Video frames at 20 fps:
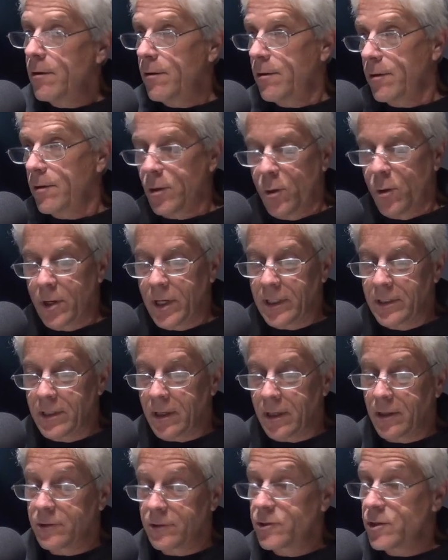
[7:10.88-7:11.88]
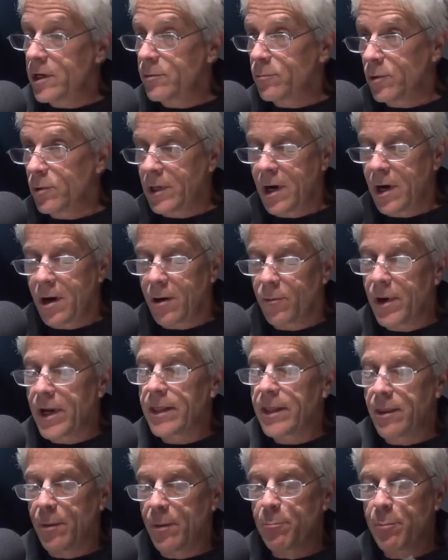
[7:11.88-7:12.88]
according to General
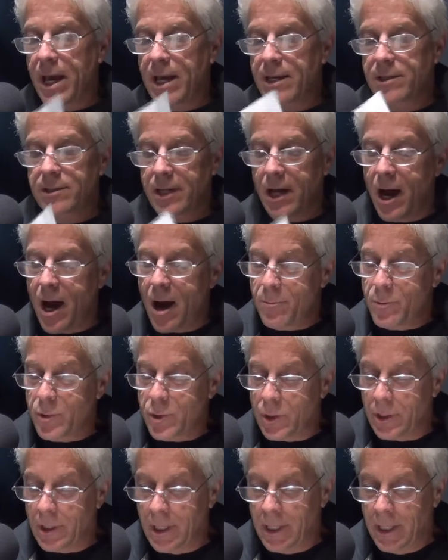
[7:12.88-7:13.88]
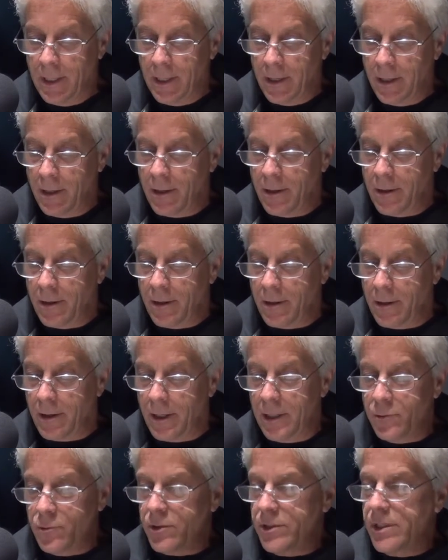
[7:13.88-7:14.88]
Cartwright, the best option.
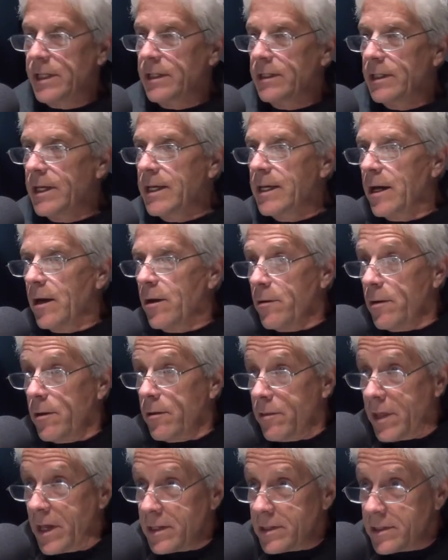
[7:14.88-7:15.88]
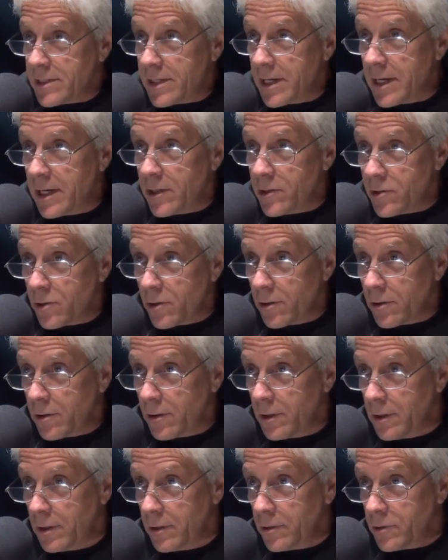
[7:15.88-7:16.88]
Interestingly, then
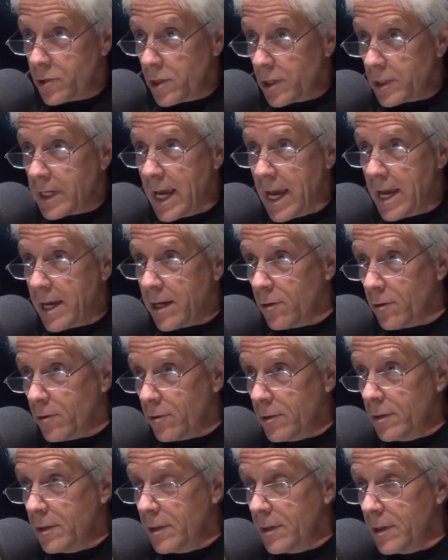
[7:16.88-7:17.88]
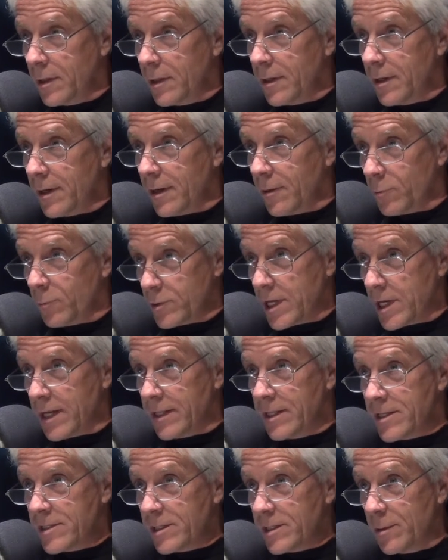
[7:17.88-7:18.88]
Senator Chuck Hagel was
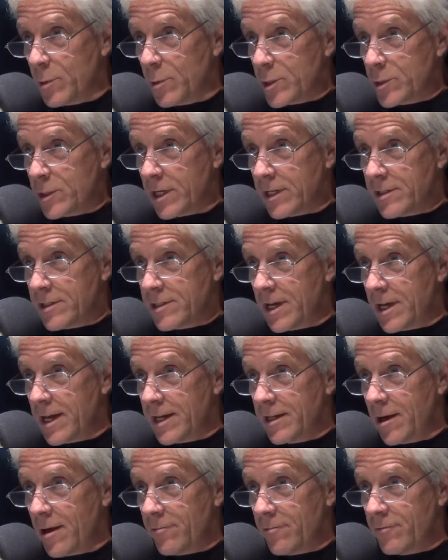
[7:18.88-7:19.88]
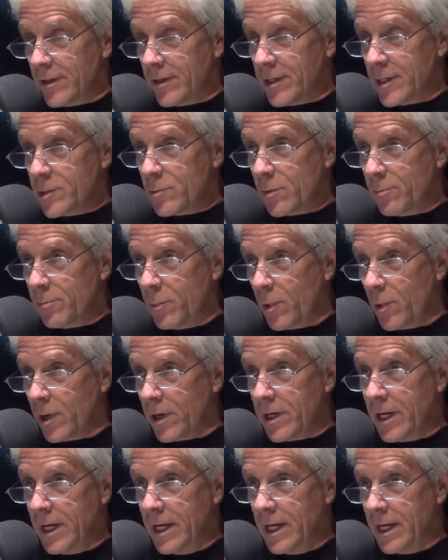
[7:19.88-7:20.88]
on this commission and signed off on this report.